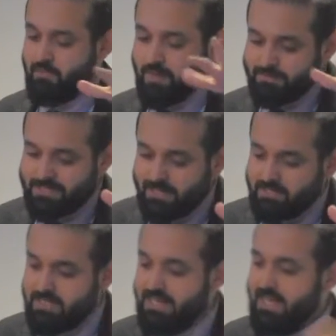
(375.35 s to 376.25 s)
website
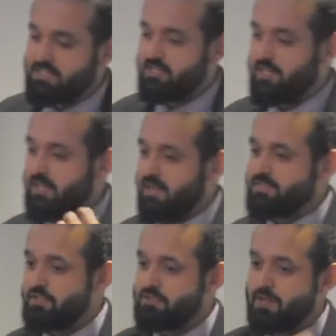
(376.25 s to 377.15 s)
that actually
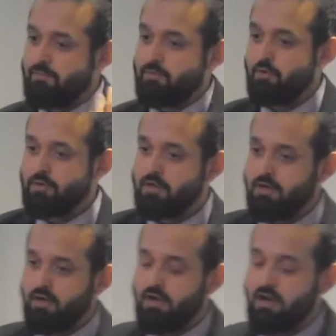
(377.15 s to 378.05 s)
allows you to upload
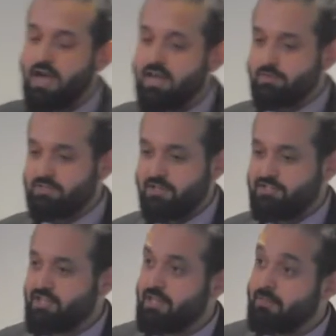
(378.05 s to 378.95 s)
a high
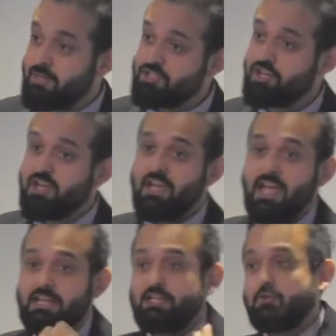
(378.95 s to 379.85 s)
resolution image,
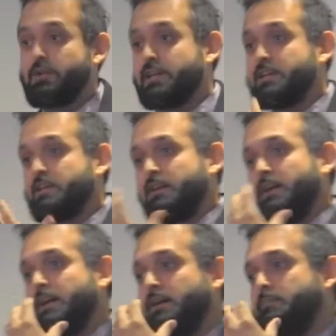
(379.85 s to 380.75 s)
and you can
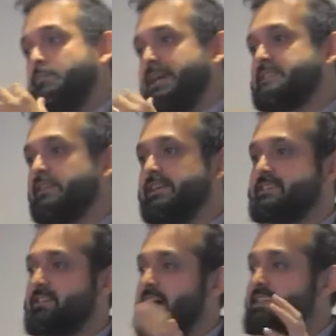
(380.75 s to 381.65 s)
basically
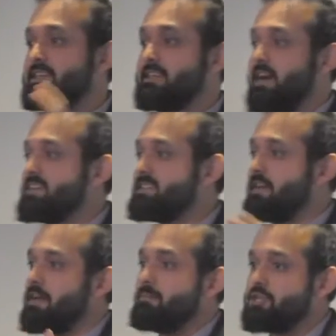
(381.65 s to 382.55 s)
slice and dice
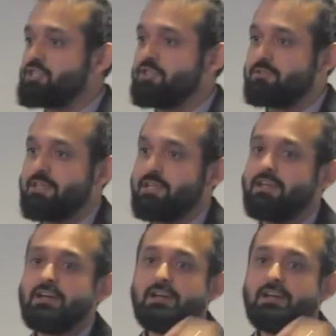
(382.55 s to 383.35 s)
the image using